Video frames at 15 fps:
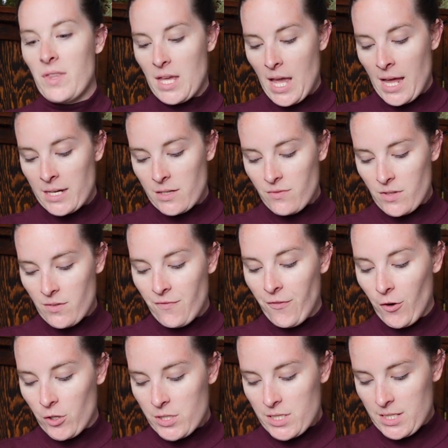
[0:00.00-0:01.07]
the end of the
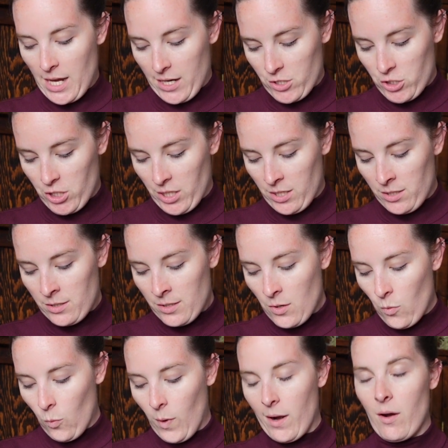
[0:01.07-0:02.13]
first section
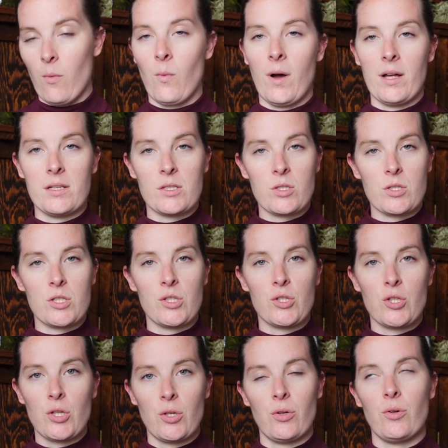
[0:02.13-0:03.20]
where it wants
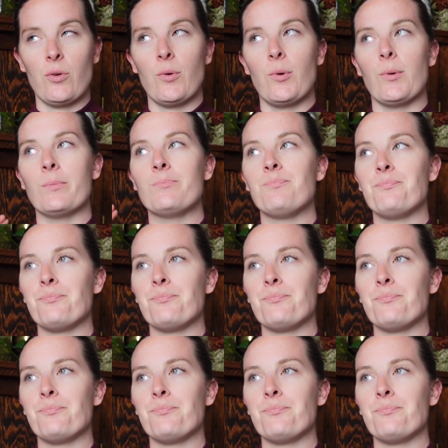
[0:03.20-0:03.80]
to